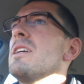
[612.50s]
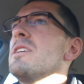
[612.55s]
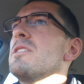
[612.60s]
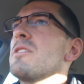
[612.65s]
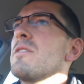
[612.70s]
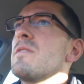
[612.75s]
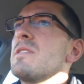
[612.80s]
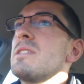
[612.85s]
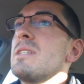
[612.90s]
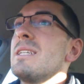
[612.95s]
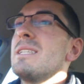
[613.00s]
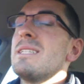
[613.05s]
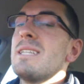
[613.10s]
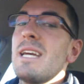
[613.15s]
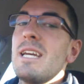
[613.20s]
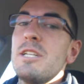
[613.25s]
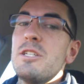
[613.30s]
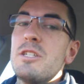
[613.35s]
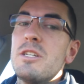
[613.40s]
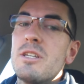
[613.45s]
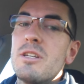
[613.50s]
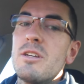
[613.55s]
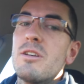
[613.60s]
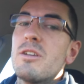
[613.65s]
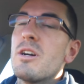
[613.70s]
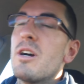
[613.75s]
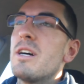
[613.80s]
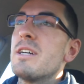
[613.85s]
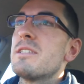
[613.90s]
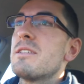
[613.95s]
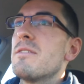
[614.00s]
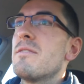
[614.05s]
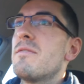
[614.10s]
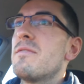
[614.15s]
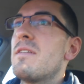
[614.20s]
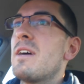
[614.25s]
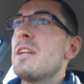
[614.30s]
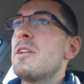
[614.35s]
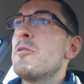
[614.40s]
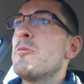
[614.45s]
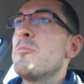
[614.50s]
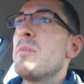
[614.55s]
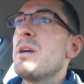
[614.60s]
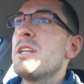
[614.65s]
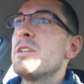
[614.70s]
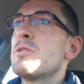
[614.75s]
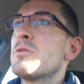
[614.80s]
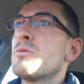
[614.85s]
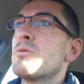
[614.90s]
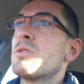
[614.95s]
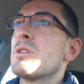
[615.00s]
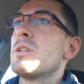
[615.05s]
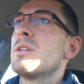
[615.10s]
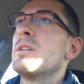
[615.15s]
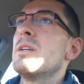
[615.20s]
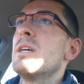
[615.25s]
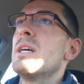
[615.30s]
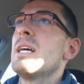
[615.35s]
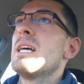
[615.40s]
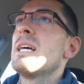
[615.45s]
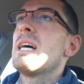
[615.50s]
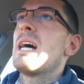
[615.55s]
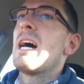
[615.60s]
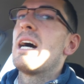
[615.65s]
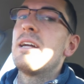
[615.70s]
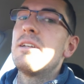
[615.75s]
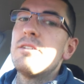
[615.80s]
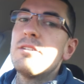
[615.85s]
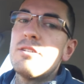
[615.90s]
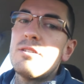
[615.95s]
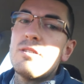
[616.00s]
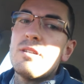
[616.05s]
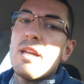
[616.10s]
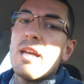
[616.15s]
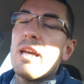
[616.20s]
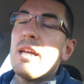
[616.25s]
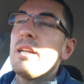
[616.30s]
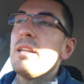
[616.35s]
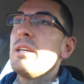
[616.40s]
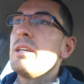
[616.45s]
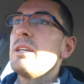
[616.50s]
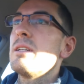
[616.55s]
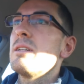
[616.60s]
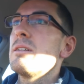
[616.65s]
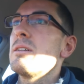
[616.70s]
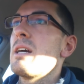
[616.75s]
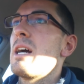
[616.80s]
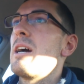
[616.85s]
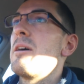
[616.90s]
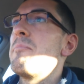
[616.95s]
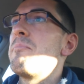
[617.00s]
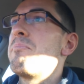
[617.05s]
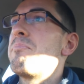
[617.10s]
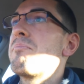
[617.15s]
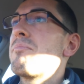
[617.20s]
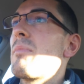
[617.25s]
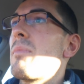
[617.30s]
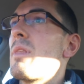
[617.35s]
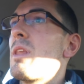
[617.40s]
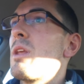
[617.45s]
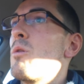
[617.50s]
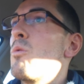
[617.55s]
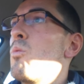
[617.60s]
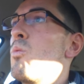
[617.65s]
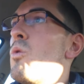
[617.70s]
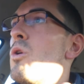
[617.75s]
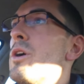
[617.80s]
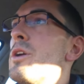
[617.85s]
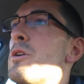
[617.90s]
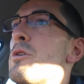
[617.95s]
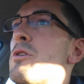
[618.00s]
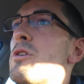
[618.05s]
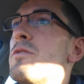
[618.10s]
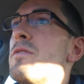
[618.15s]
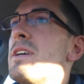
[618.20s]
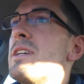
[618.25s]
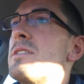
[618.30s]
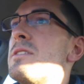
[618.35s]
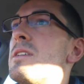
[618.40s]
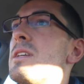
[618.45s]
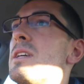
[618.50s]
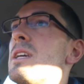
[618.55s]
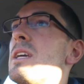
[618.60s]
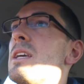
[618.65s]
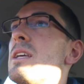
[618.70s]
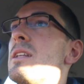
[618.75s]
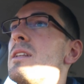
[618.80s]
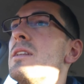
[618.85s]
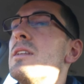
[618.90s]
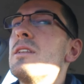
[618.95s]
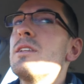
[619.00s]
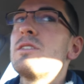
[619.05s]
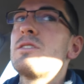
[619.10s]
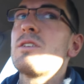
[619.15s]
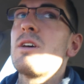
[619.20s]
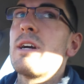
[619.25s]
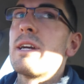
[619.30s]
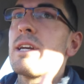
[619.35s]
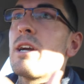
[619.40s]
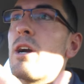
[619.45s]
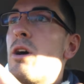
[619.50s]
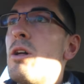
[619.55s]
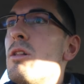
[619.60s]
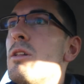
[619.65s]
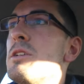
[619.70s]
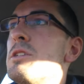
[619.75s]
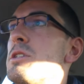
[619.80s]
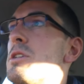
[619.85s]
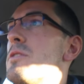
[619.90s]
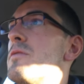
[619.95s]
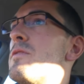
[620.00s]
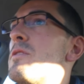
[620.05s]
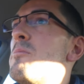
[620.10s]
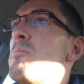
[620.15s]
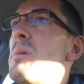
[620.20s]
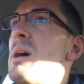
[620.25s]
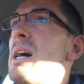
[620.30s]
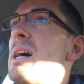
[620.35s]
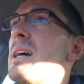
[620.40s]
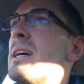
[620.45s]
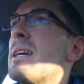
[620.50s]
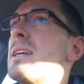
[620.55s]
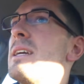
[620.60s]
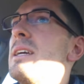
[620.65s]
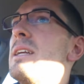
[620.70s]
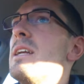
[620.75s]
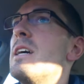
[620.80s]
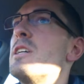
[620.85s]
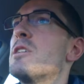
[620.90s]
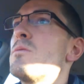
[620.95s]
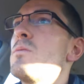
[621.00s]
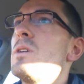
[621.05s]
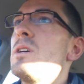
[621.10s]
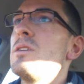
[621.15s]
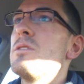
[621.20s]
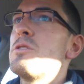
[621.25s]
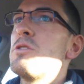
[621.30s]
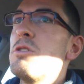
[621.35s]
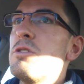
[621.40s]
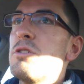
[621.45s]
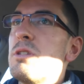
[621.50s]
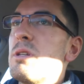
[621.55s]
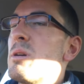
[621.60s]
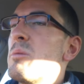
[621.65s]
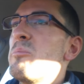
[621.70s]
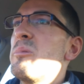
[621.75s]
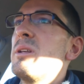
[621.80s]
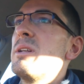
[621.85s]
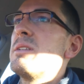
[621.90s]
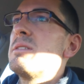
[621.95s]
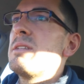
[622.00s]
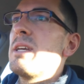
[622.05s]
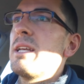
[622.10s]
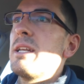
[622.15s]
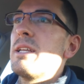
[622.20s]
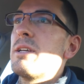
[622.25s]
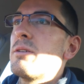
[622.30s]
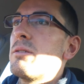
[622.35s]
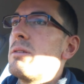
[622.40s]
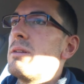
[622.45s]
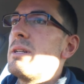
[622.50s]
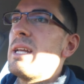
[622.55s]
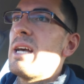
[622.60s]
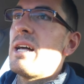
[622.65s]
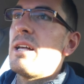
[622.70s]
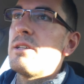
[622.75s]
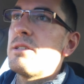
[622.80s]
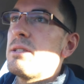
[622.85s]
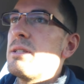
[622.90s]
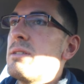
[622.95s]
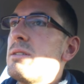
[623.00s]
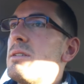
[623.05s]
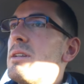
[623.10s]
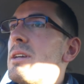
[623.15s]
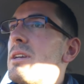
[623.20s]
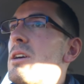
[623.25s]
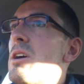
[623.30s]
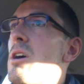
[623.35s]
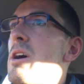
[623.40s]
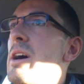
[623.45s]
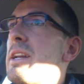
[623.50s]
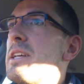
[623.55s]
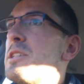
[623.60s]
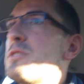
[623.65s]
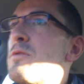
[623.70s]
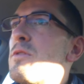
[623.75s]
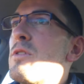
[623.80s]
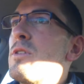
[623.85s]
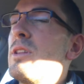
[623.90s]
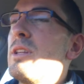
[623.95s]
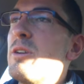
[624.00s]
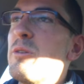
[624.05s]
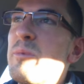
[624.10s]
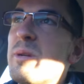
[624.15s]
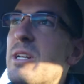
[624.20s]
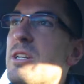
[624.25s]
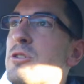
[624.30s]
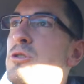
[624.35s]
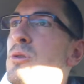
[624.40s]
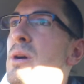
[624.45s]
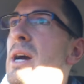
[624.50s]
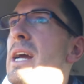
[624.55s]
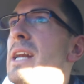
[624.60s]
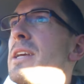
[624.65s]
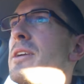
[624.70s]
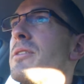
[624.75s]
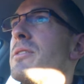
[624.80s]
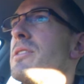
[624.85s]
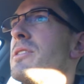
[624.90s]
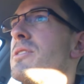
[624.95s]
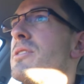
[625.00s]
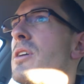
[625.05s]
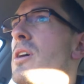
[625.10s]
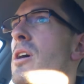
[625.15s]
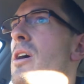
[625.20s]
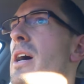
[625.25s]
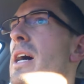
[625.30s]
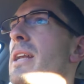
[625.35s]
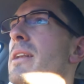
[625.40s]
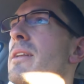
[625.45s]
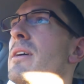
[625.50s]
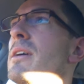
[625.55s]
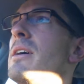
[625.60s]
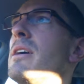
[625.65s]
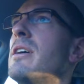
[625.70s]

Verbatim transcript: is obviously teaching you guys the fundamentals and understanding um, what you're investing in, the psychology of the market, as well as using a bit of technical analysis to guide us for a little bit of trading on the side,